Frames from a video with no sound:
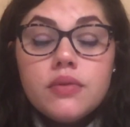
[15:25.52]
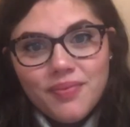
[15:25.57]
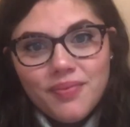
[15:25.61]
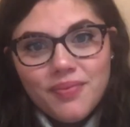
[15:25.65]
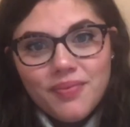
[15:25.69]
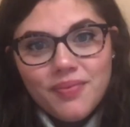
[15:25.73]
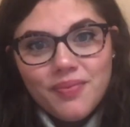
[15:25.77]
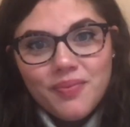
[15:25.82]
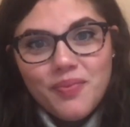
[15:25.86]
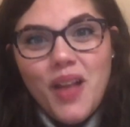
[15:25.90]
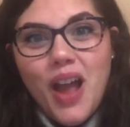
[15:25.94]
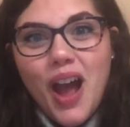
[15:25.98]

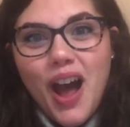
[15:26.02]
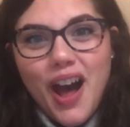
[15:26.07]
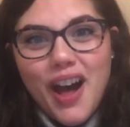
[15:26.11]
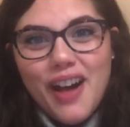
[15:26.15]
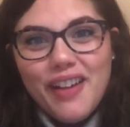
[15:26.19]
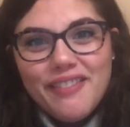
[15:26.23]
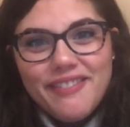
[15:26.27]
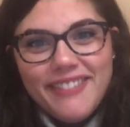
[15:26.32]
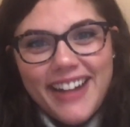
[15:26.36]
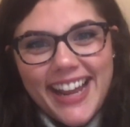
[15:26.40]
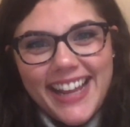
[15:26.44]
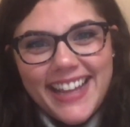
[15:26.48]
All
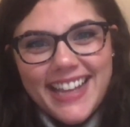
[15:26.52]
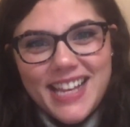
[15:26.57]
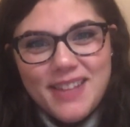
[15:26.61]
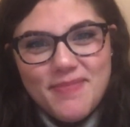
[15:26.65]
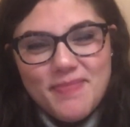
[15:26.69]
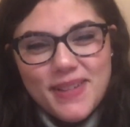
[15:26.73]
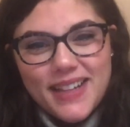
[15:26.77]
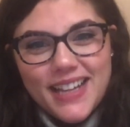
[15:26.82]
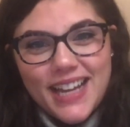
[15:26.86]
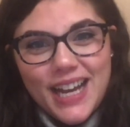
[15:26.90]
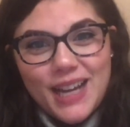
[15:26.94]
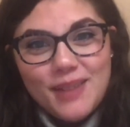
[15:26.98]
right, Keeble
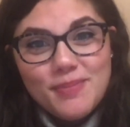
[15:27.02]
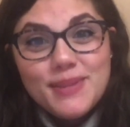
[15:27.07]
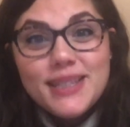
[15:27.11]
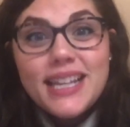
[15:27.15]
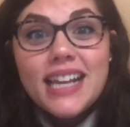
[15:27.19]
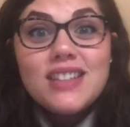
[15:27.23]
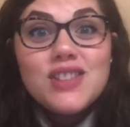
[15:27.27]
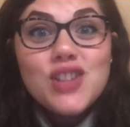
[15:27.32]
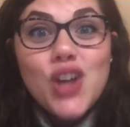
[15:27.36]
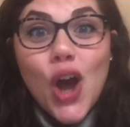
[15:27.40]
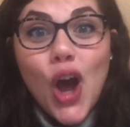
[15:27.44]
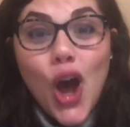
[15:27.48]
Cubs, that's
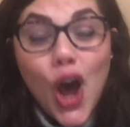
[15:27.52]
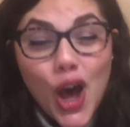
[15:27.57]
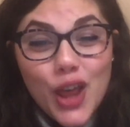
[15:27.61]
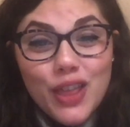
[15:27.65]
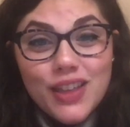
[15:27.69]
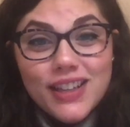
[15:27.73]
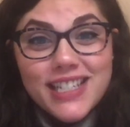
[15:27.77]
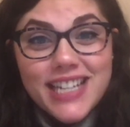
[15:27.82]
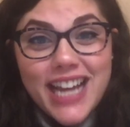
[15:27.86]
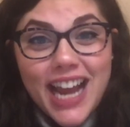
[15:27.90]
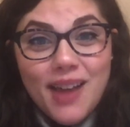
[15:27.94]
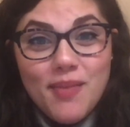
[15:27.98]
all the
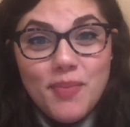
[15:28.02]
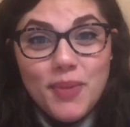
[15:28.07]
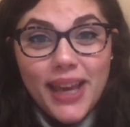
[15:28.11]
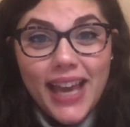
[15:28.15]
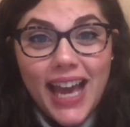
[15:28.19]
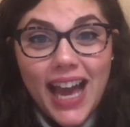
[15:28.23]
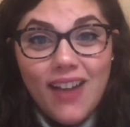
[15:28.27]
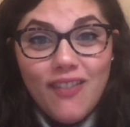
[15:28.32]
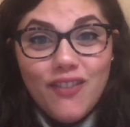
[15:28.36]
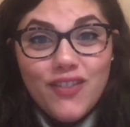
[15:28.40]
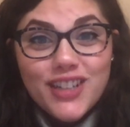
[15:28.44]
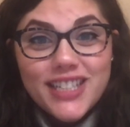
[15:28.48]
time we have
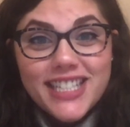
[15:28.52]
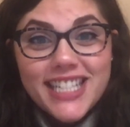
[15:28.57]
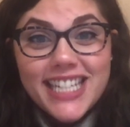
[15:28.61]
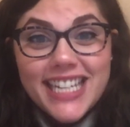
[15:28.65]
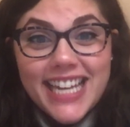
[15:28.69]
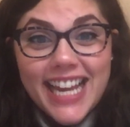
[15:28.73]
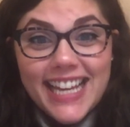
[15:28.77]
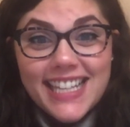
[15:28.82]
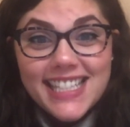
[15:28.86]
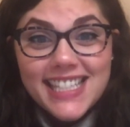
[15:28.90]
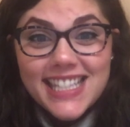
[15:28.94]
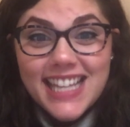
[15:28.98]
for
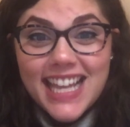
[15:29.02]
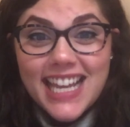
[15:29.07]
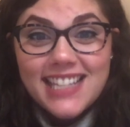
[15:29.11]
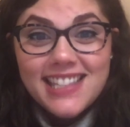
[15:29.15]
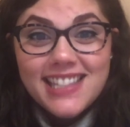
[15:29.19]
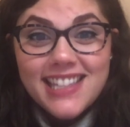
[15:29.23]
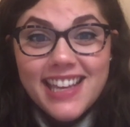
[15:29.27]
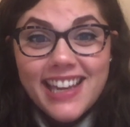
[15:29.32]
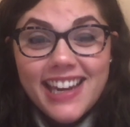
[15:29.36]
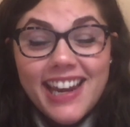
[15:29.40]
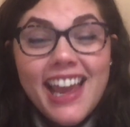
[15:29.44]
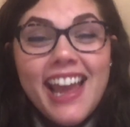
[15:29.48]
today's
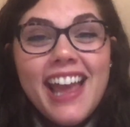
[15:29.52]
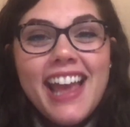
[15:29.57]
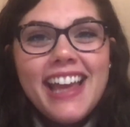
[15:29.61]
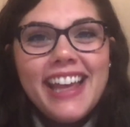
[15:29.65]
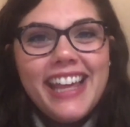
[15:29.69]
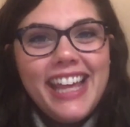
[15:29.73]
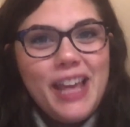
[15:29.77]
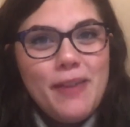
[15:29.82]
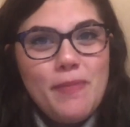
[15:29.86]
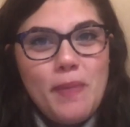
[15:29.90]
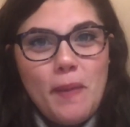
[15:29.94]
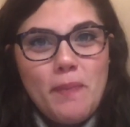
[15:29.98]
lesson. Keep
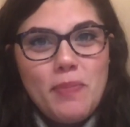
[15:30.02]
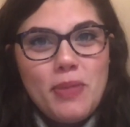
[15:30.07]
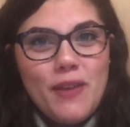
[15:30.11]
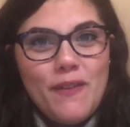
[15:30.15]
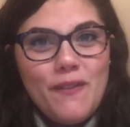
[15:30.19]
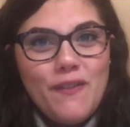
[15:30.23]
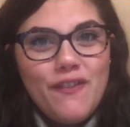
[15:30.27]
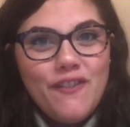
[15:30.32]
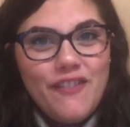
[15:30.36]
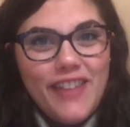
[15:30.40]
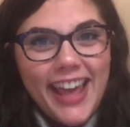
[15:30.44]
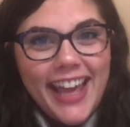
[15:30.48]
up the
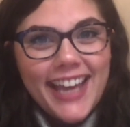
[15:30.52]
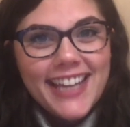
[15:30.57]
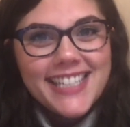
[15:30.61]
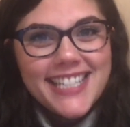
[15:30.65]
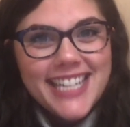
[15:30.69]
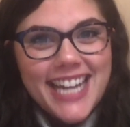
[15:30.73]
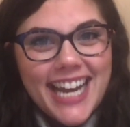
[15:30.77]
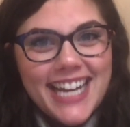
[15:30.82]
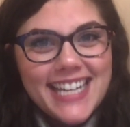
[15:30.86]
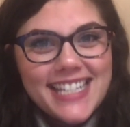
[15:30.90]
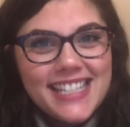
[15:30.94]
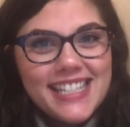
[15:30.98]

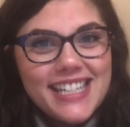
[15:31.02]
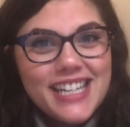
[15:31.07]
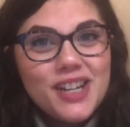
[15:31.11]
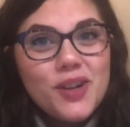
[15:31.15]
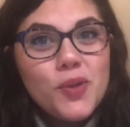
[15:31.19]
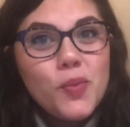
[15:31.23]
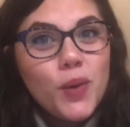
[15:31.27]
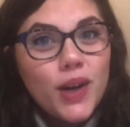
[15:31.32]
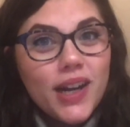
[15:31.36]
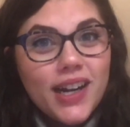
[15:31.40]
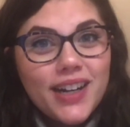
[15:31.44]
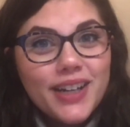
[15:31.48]
fantastic work.